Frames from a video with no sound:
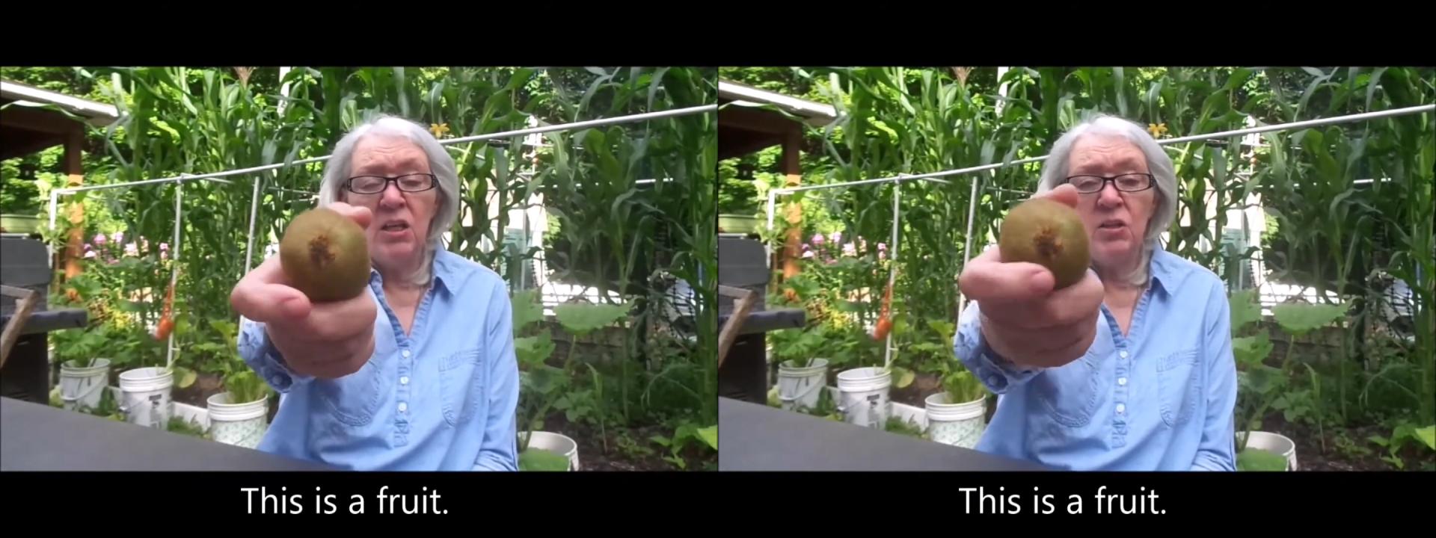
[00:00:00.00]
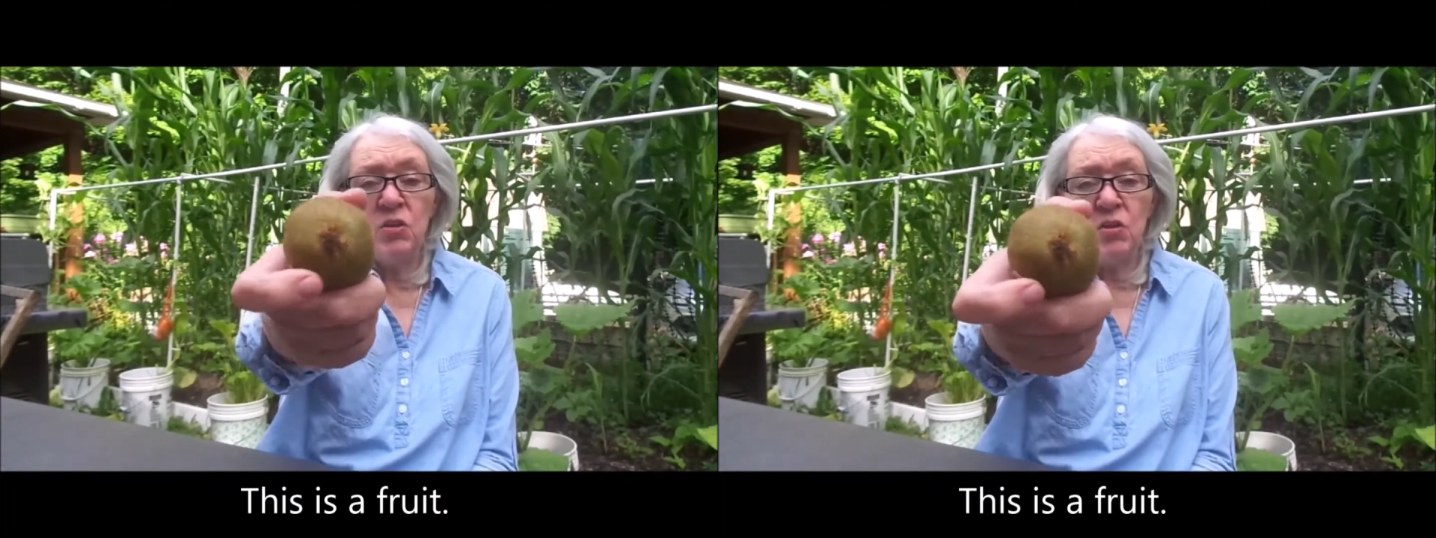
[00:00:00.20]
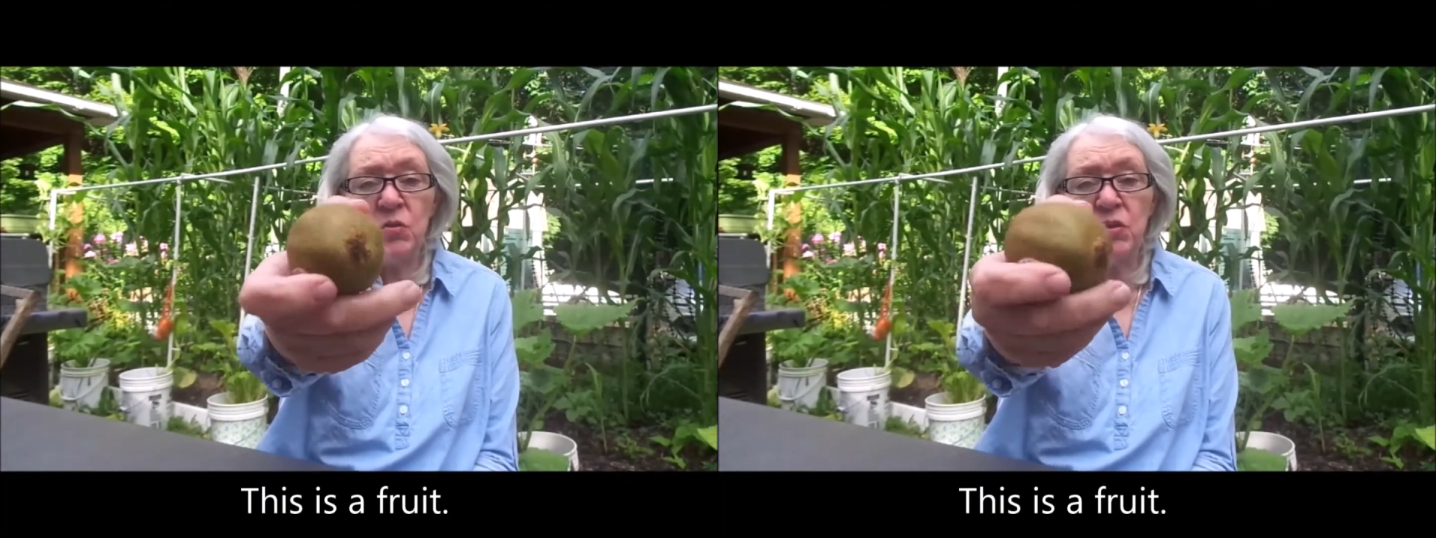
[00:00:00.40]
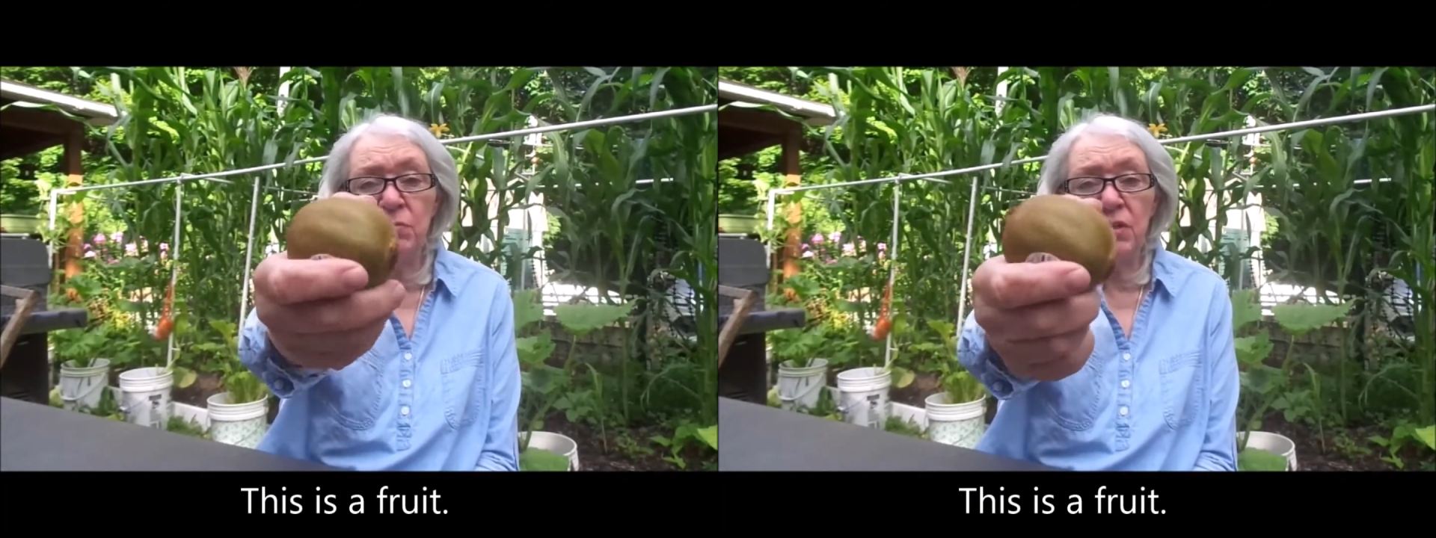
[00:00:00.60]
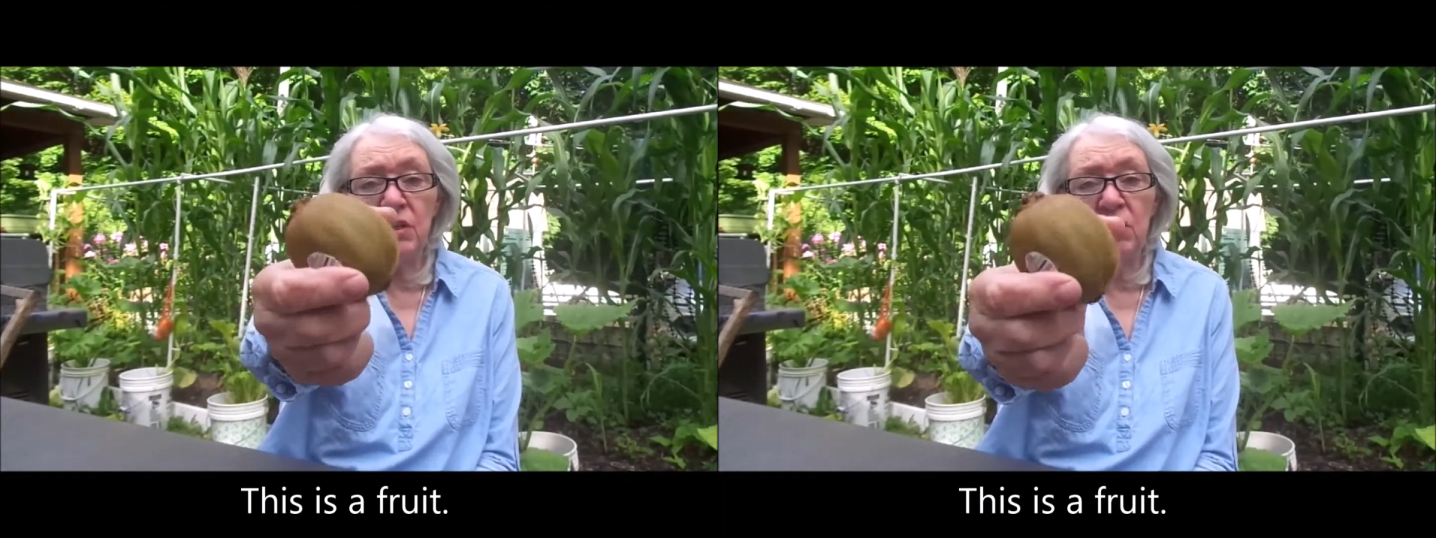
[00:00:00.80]
There's also
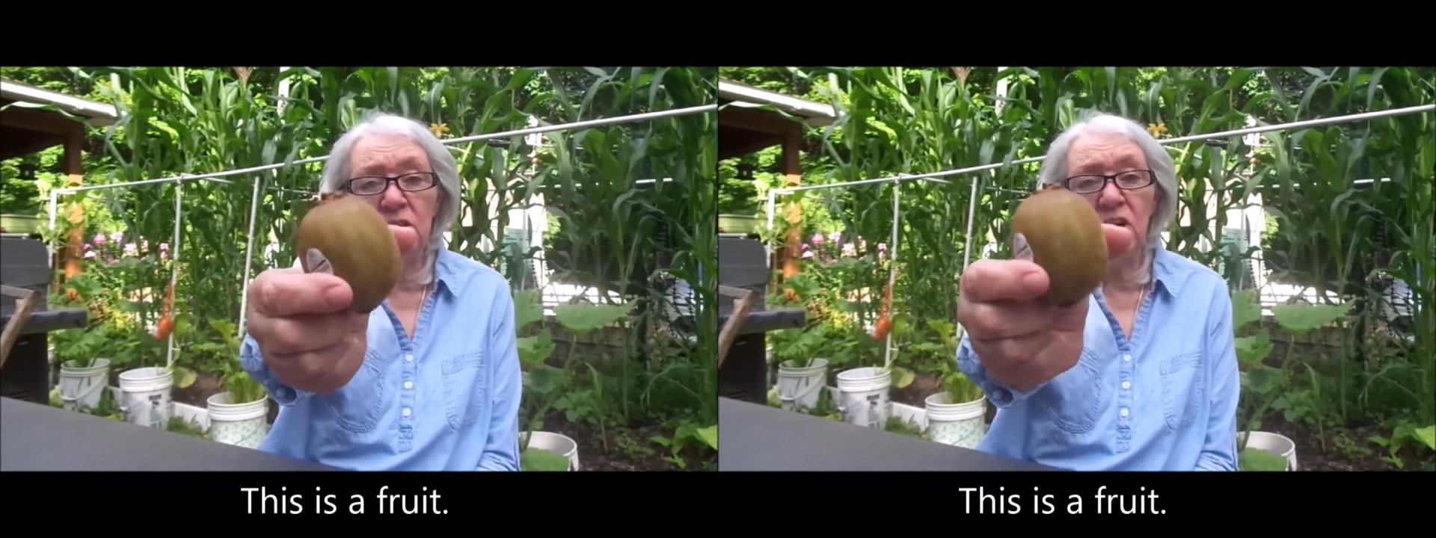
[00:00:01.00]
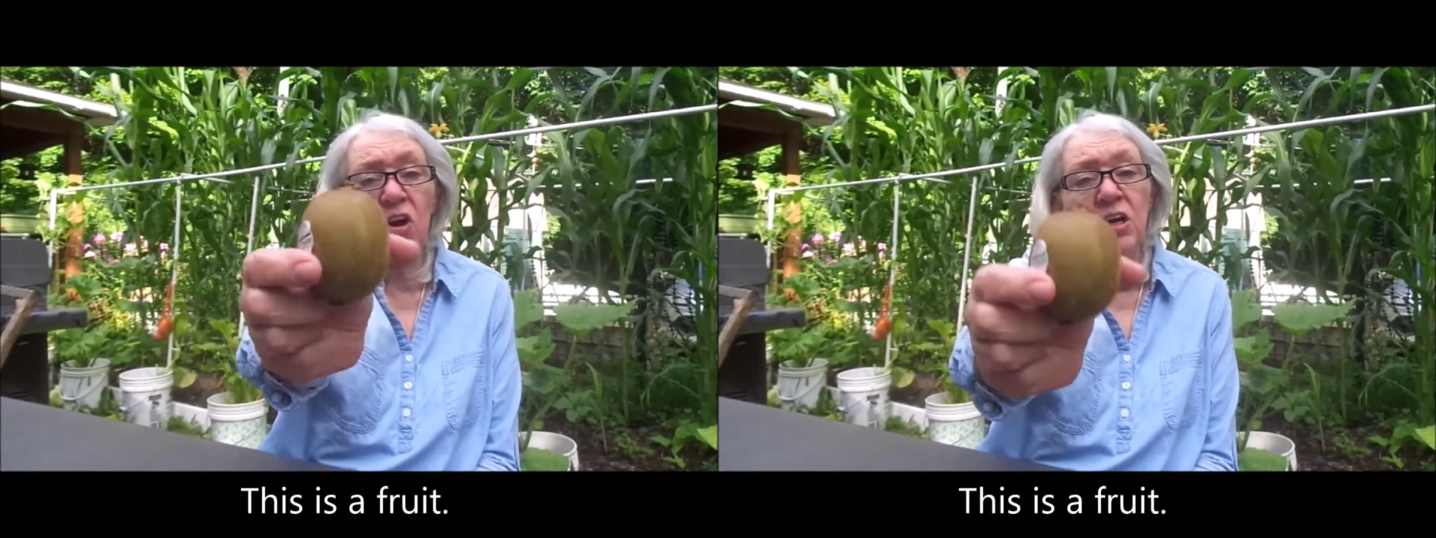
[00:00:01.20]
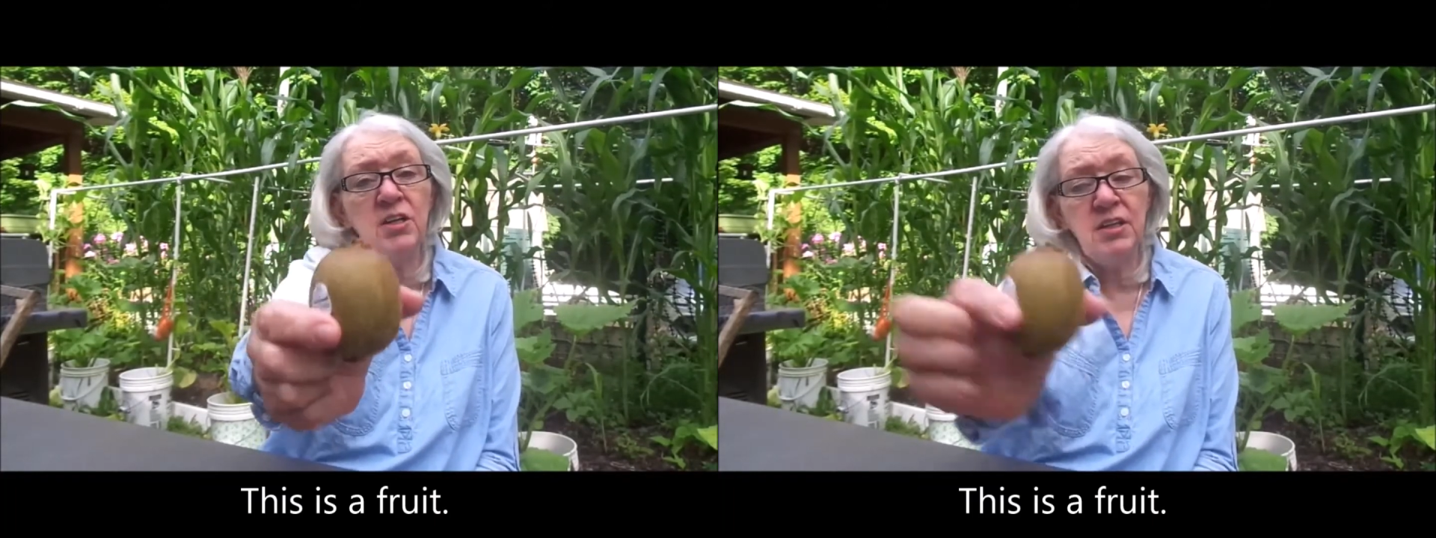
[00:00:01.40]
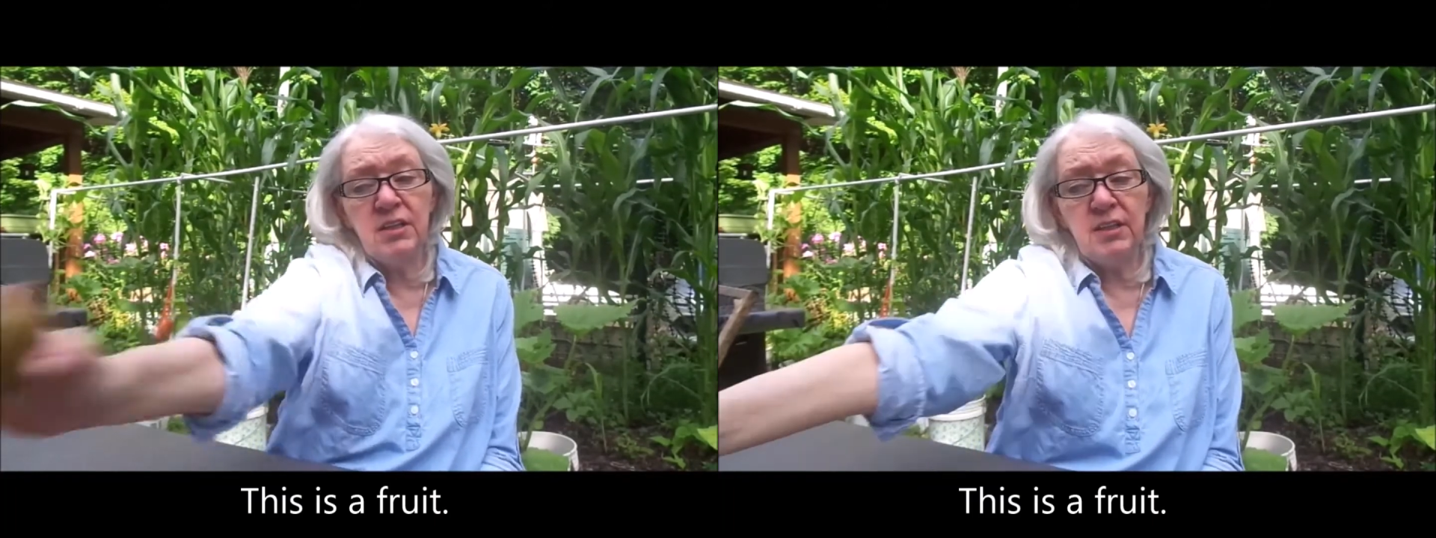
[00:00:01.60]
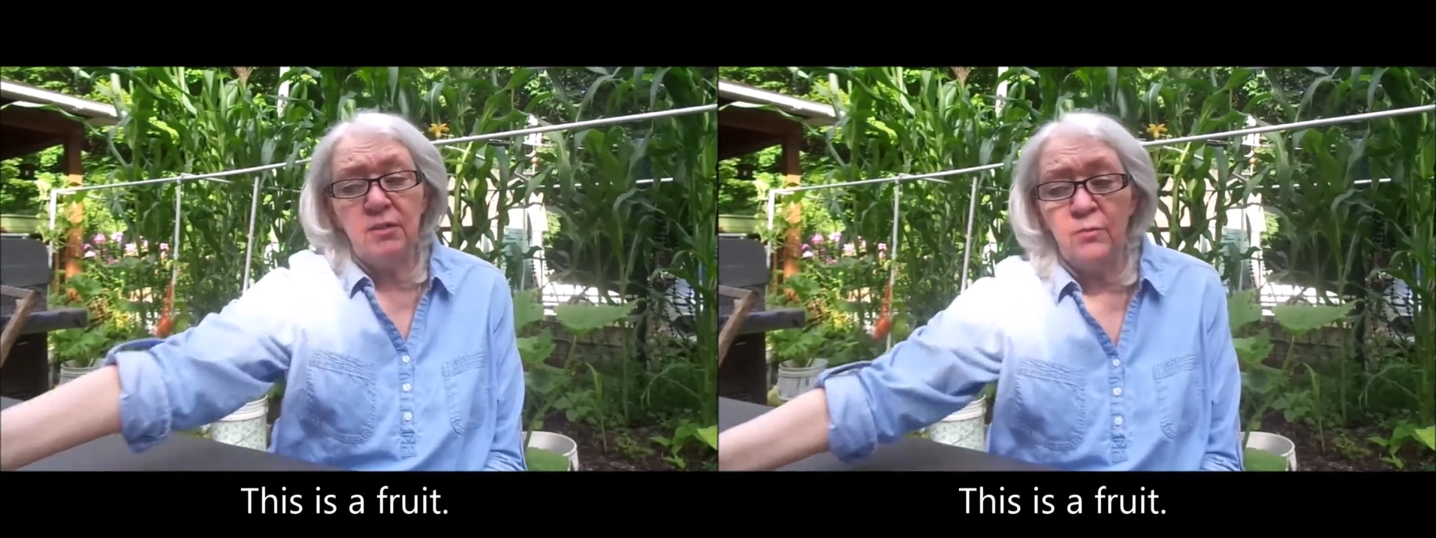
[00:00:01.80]
something called a Hearty
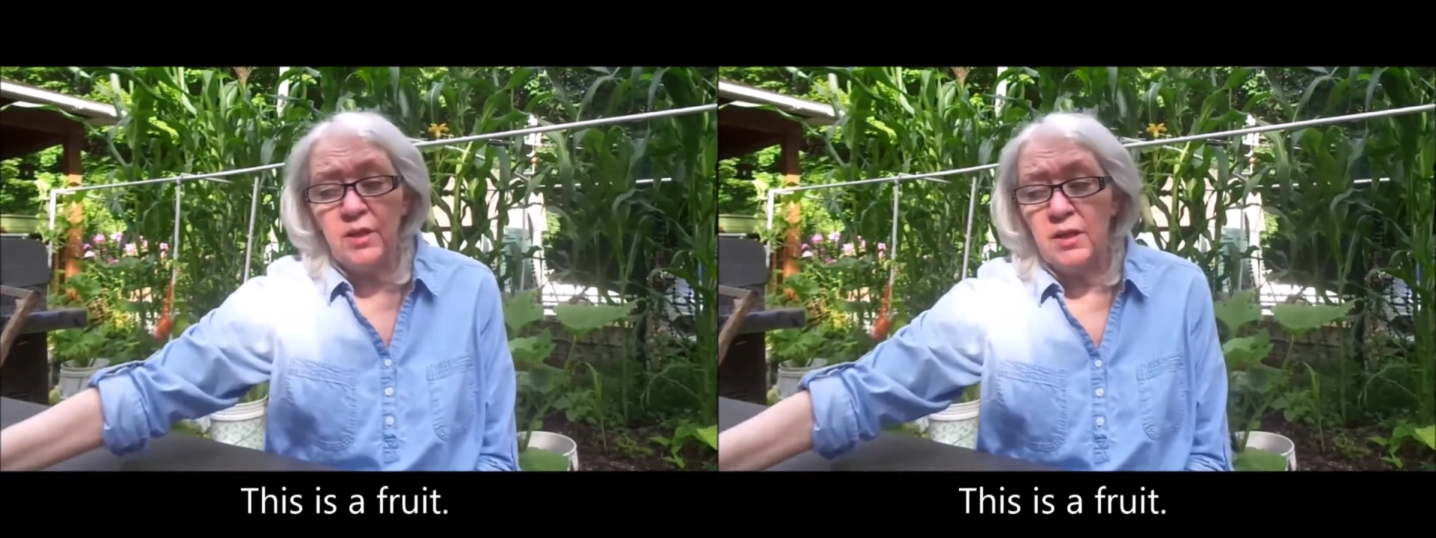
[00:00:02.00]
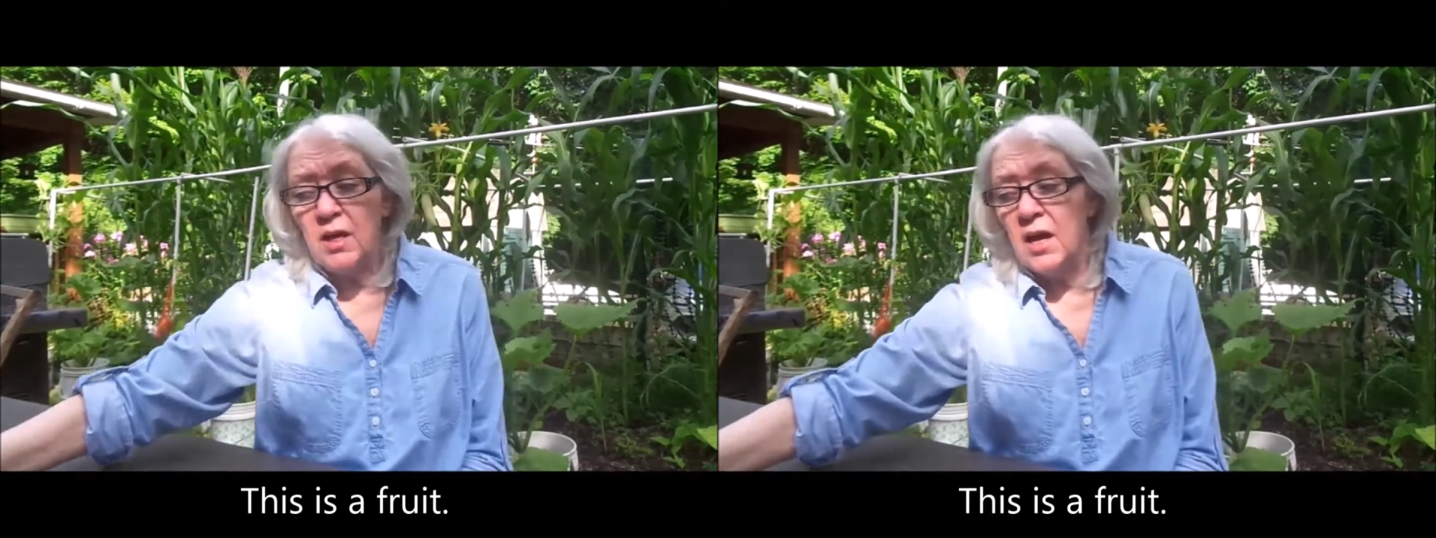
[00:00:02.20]
Kiwi.